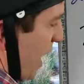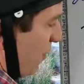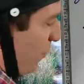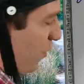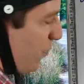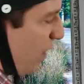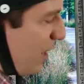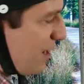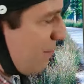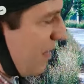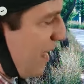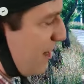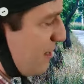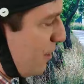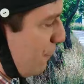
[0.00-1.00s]
I will
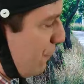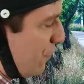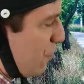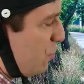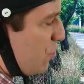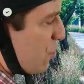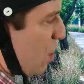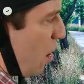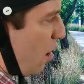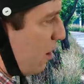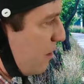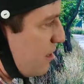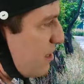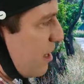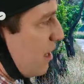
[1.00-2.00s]
recommend a few
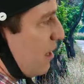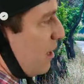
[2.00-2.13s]
songs